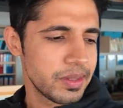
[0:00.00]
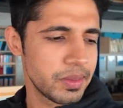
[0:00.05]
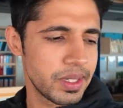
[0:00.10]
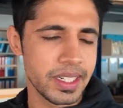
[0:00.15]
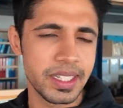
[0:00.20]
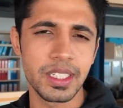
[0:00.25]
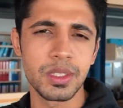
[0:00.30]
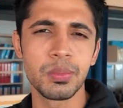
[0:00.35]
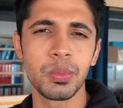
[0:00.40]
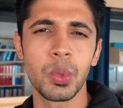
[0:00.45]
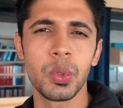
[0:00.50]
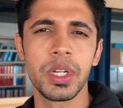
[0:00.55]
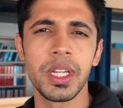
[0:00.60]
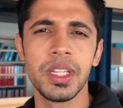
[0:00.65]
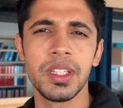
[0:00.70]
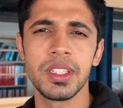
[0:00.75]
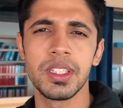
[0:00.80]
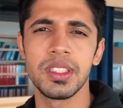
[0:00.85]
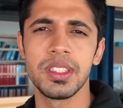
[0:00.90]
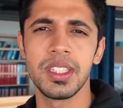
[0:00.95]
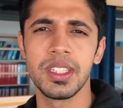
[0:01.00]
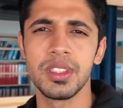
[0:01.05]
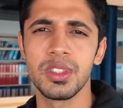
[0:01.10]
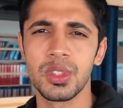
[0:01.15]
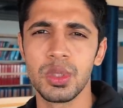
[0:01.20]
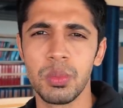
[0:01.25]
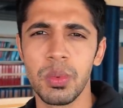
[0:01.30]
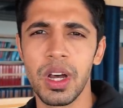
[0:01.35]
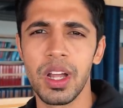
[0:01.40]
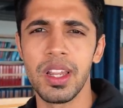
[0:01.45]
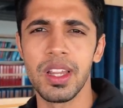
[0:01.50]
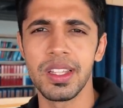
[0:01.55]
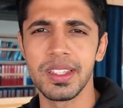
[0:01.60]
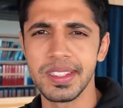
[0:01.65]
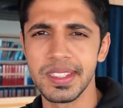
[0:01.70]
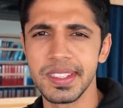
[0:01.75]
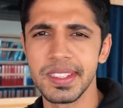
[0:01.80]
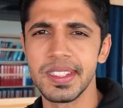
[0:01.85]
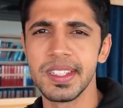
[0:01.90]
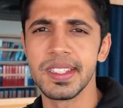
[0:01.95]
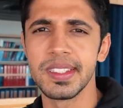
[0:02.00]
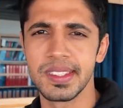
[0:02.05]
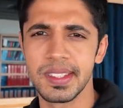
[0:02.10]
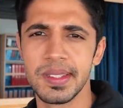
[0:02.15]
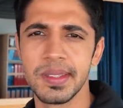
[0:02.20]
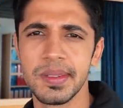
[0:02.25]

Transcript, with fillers: it is more dangerous than Somalia these days.